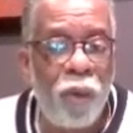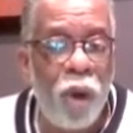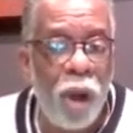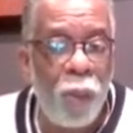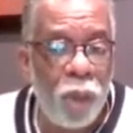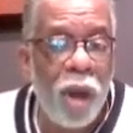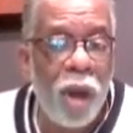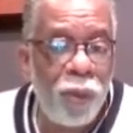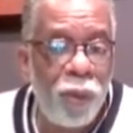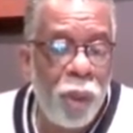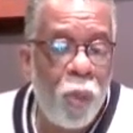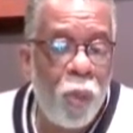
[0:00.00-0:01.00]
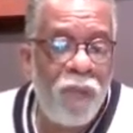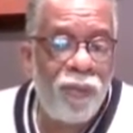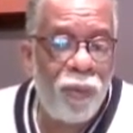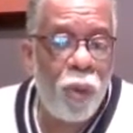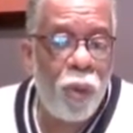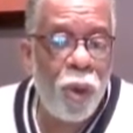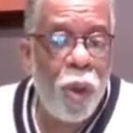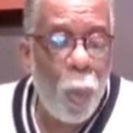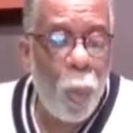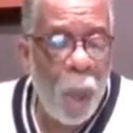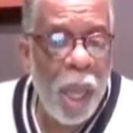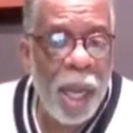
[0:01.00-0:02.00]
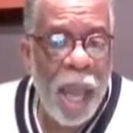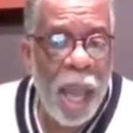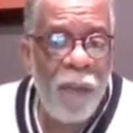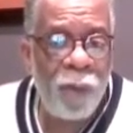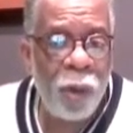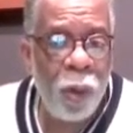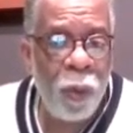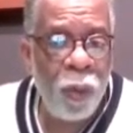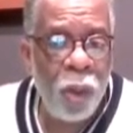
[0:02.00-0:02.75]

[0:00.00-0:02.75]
What do I really want for Wayne Avenue?